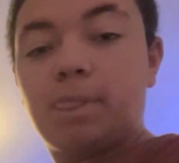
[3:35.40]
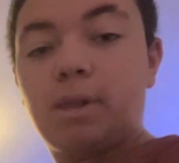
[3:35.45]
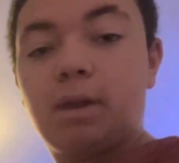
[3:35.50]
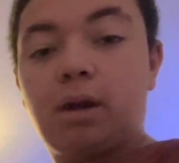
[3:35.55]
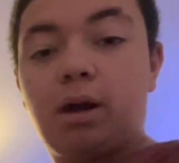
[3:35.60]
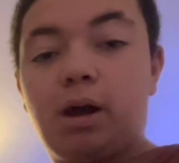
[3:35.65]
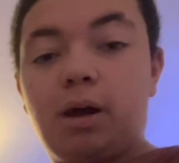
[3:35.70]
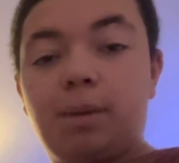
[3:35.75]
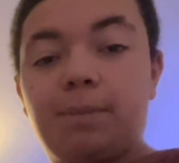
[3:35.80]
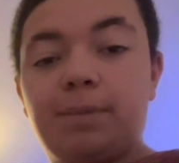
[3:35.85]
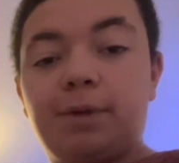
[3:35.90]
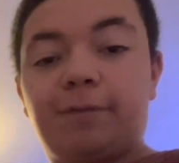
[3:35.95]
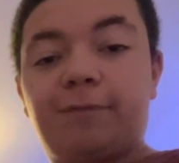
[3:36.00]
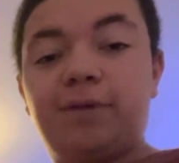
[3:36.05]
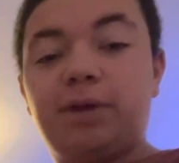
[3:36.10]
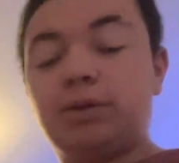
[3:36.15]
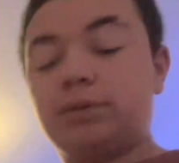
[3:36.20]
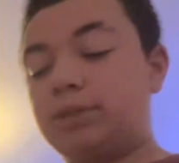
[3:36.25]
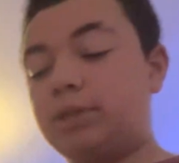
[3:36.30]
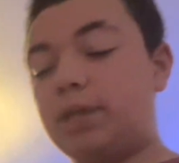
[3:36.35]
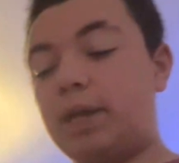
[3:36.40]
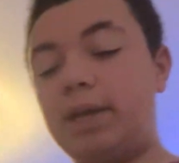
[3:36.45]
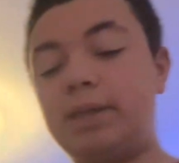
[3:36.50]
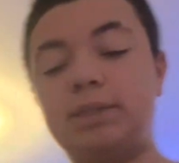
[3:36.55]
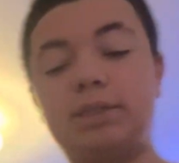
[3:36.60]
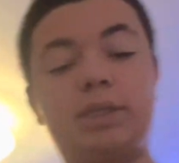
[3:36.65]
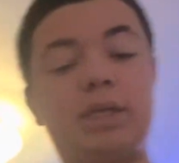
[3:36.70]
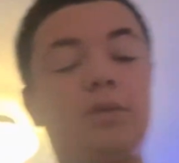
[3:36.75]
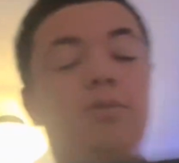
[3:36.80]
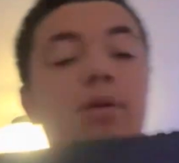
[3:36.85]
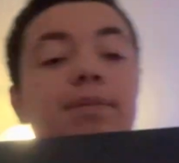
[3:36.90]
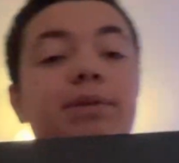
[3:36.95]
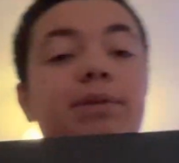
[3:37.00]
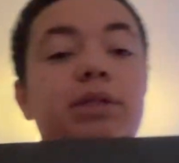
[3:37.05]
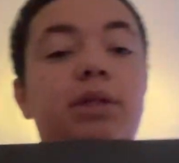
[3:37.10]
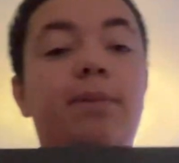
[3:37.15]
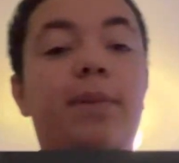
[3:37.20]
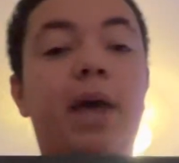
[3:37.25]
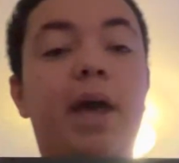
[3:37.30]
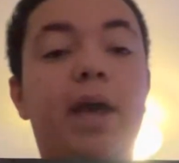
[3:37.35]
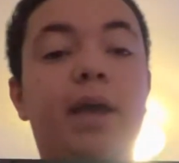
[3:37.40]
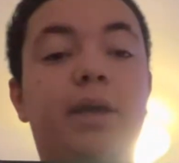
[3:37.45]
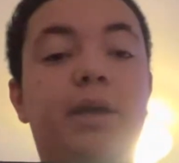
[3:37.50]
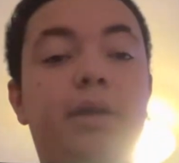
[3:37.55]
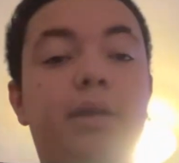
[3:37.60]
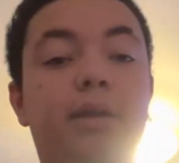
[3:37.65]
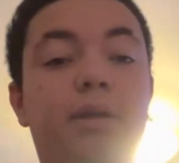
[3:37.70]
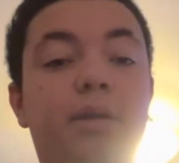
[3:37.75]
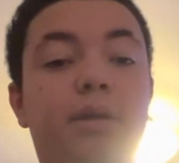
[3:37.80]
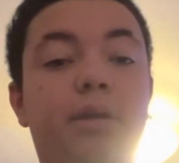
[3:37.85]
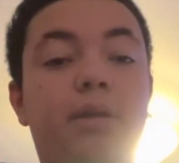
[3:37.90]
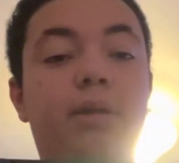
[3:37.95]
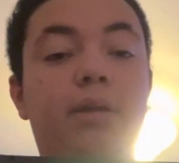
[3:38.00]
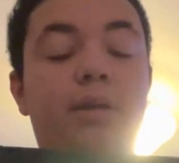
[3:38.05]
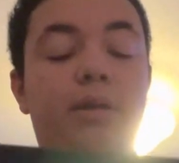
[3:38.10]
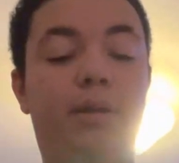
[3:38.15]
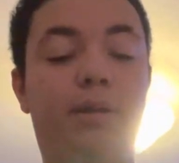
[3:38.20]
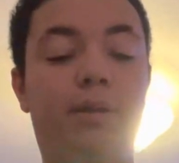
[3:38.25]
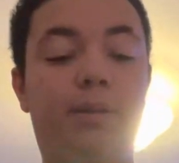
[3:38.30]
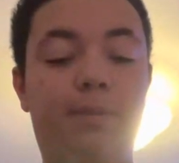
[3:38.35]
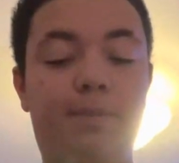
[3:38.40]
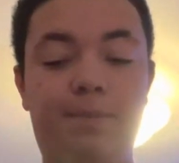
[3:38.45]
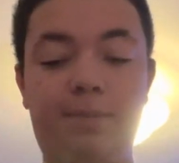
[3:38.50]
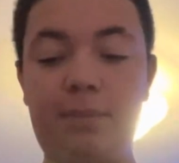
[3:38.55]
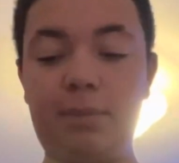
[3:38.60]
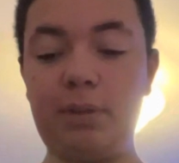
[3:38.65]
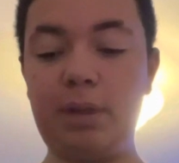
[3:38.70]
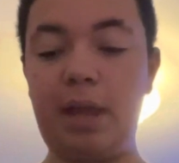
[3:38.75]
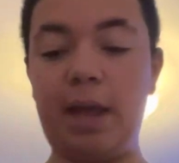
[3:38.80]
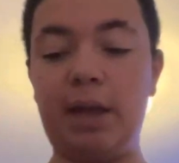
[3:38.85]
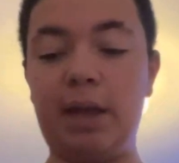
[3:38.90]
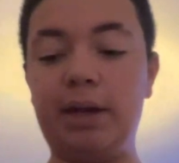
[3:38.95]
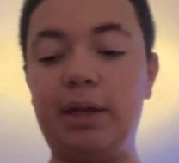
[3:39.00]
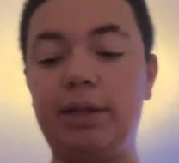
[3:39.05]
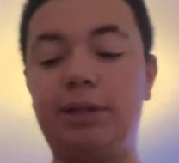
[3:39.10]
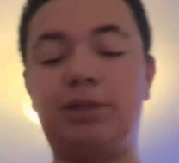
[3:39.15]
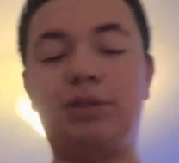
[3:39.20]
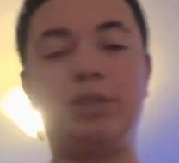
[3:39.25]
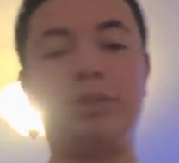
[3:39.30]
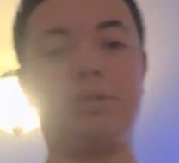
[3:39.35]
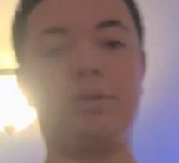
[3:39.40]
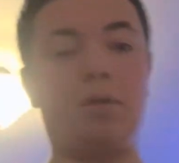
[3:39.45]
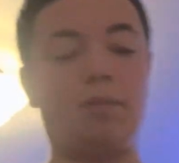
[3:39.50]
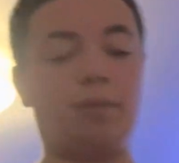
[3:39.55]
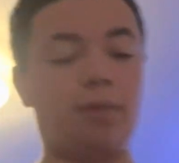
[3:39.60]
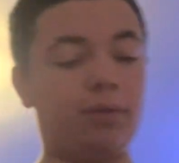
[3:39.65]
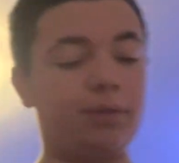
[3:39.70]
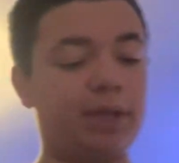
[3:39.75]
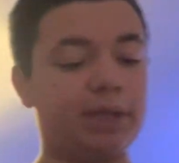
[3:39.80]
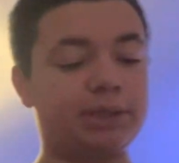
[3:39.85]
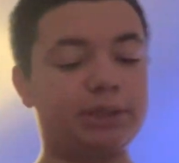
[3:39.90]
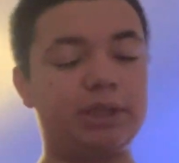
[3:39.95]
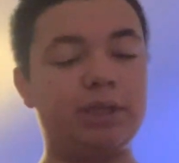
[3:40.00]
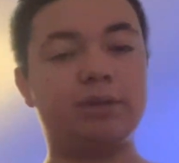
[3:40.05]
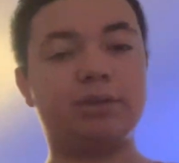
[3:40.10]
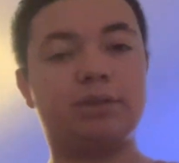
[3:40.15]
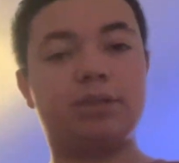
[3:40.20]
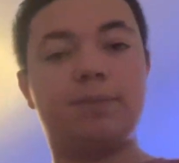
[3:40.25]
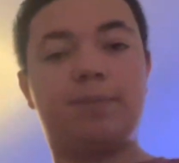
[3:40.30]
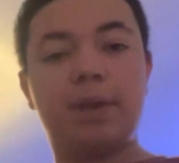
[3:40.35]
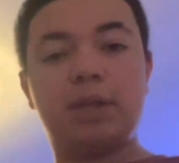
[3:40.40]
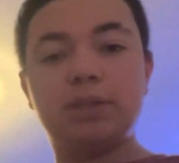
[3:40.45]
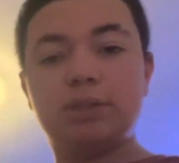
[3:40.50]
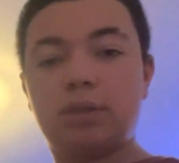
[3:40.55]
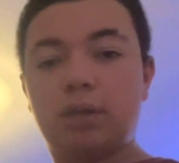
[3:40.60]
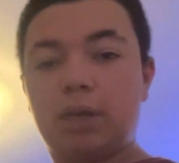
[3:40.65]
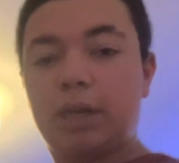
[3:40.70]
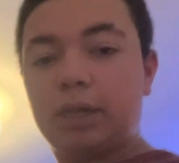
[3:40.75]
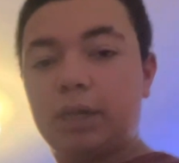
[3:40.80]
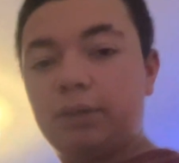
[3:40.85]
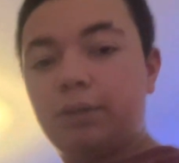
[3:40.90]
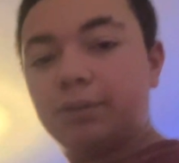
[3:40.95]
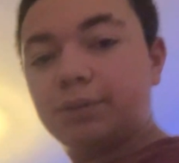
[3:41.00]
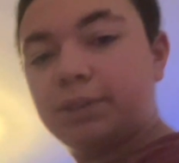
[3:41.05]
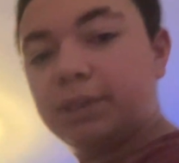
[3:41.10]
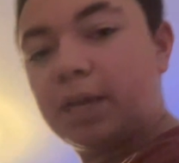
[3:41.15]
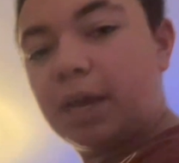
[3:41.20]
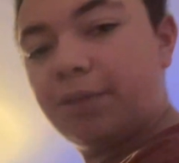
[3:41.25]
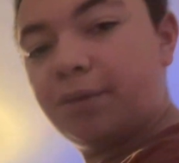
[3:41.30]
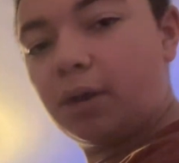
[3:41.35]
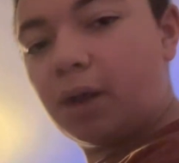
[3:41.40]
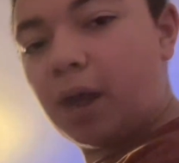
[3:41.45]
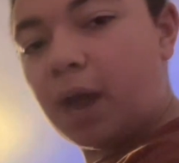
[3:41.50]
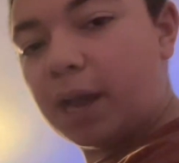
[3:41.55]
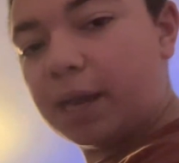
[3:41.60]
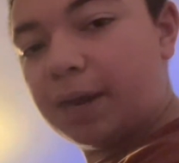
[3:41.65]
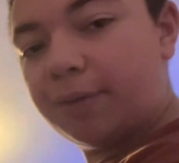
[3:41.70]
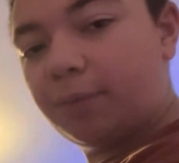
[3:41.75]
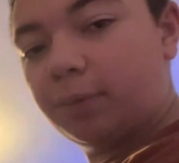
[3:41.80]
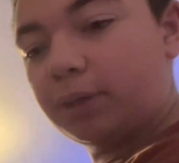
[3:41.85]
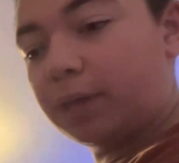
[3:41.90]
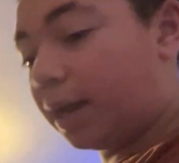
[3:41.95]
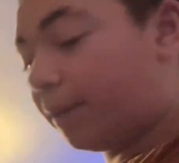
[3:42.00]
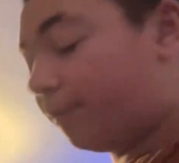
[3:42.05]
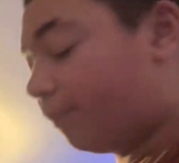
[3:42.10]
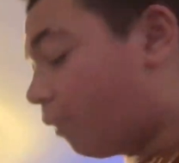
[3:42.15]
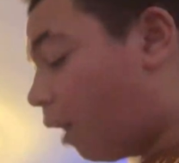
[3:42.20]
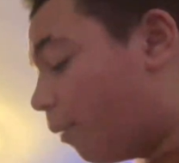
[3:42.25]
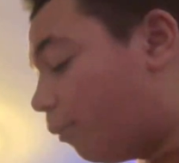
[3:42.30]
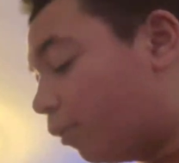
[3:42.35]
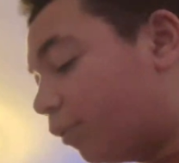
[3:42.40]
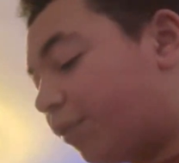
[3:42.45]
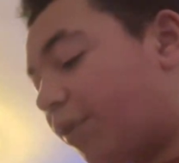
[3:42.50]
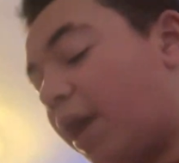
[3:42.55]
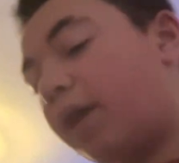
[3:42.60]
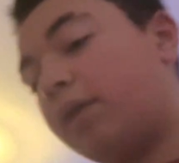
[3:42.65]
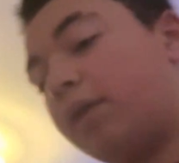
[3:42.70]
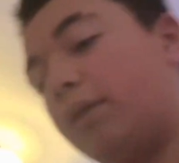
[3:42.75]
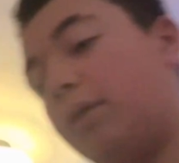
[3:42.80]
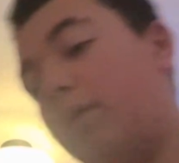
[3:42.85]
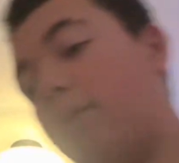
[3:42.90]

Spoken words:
It feels nice. It got grips in the back. And it's just overall nice to use. The buttons are kind of close together. I never really had a problem with that.